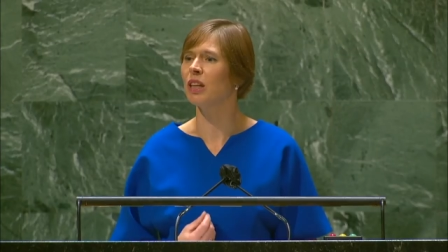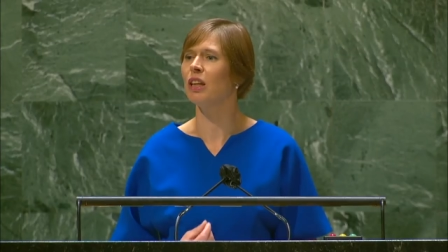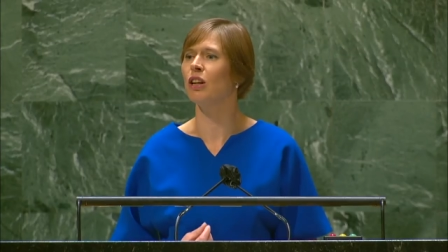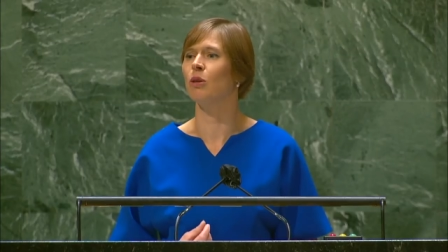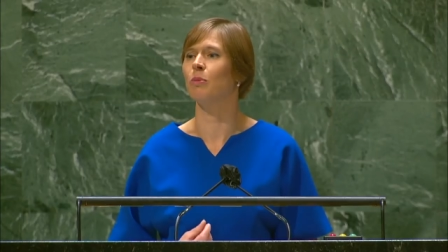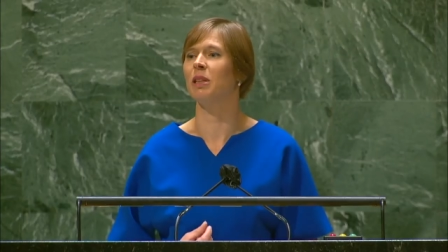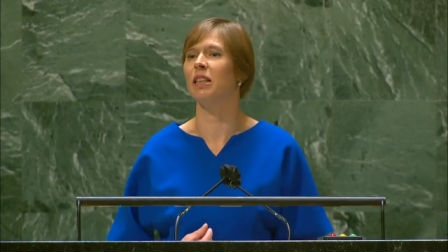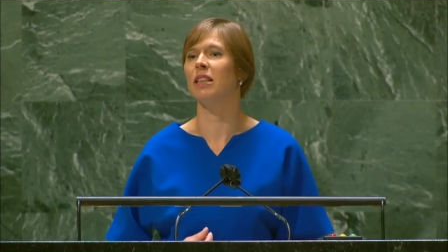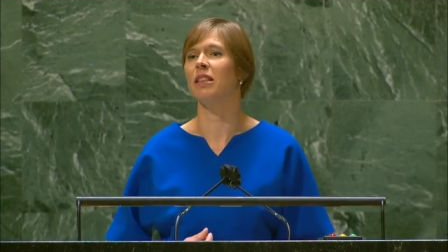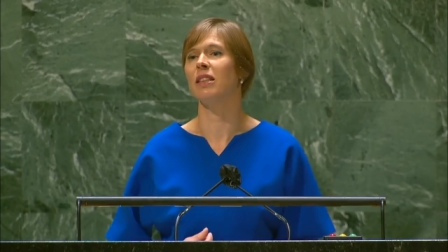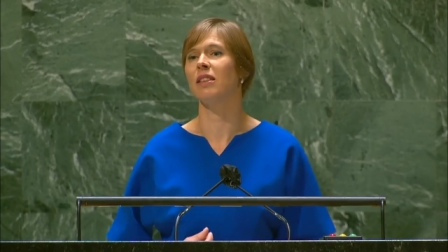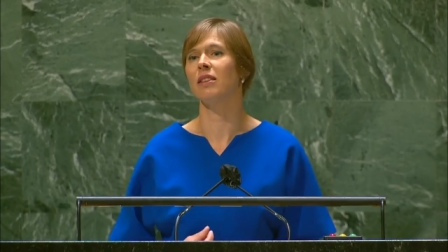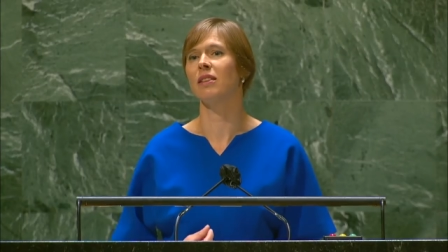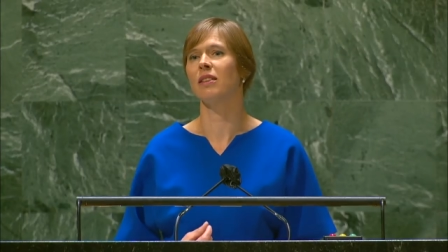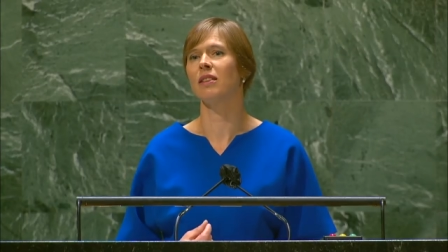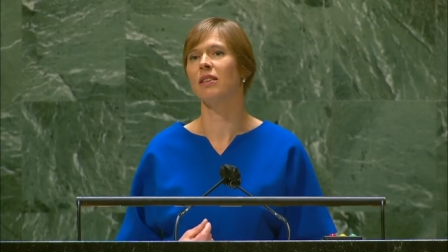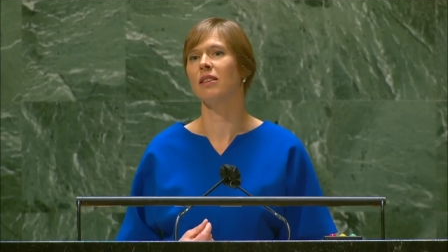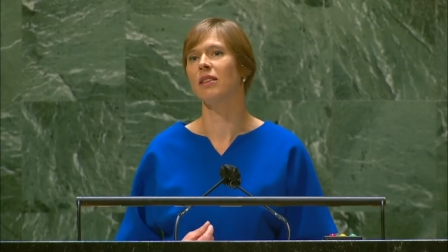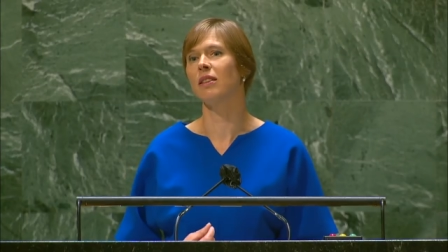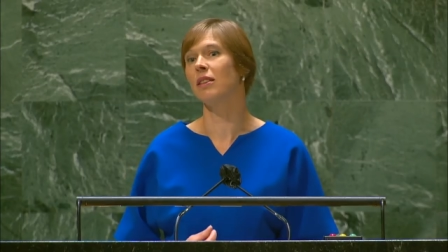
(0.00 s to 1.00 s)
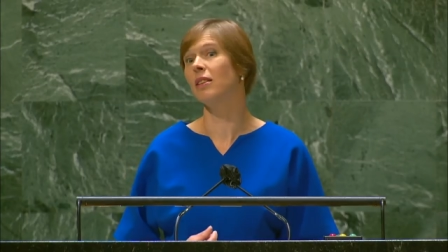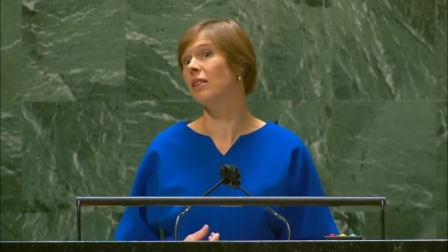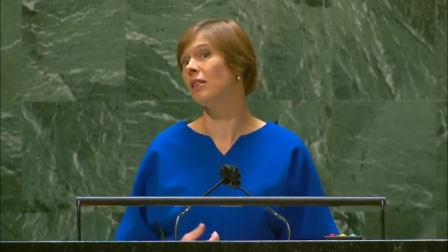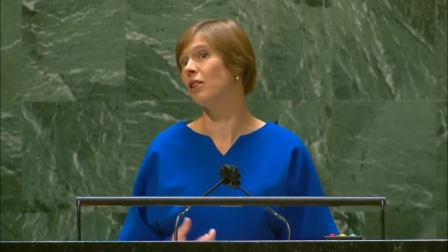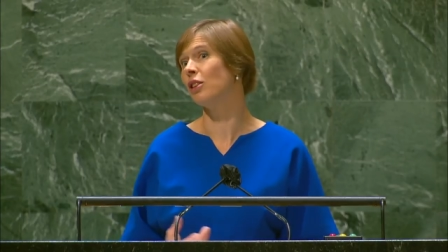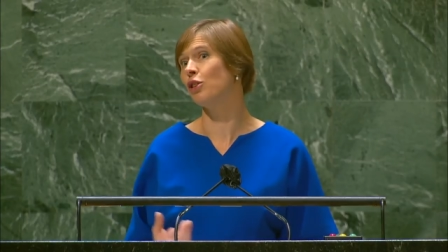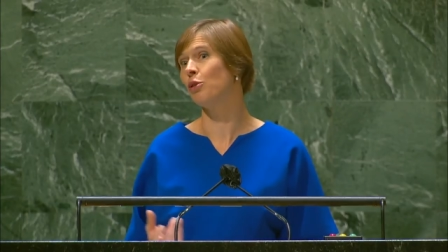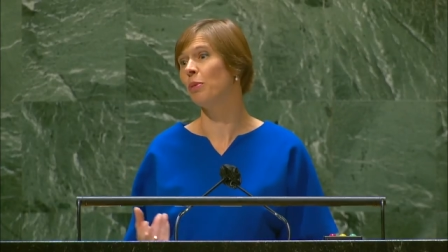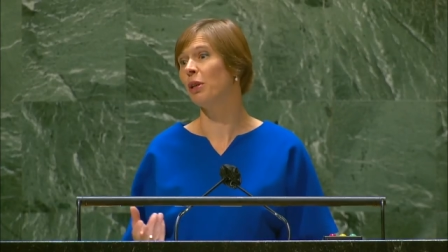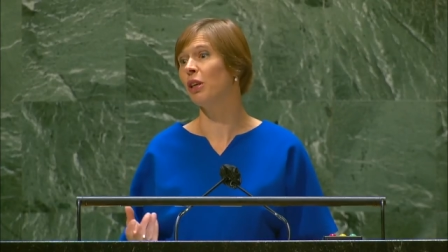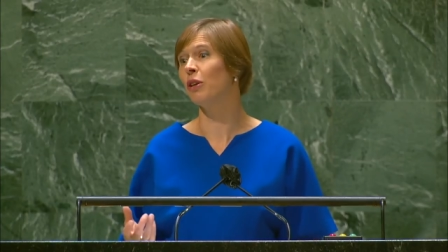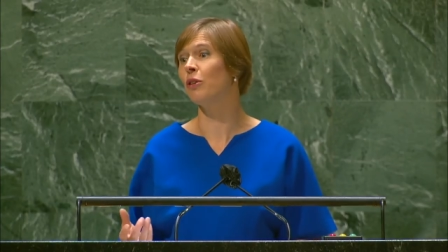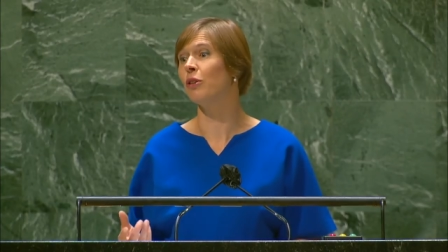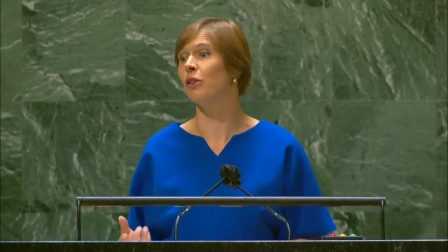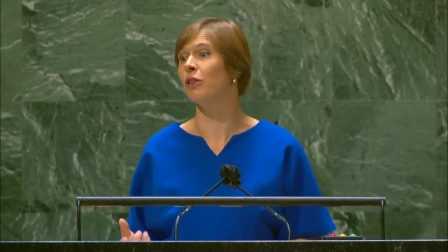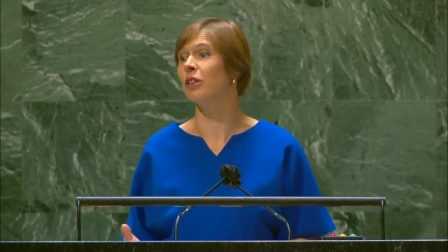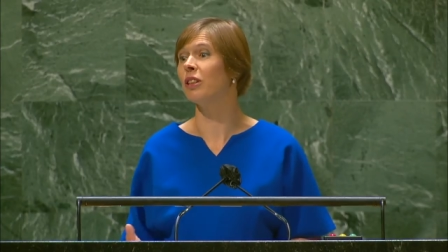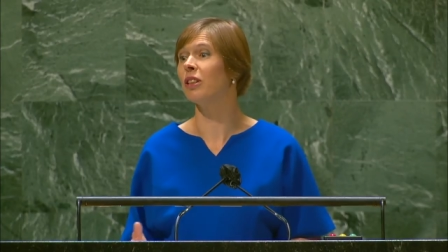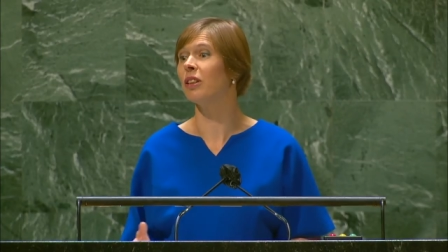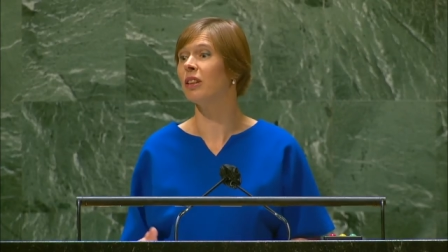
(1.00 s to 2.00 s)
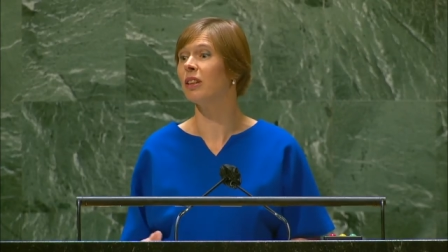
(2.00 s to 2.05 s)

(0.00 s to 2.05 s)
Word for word: kilometers to be heard?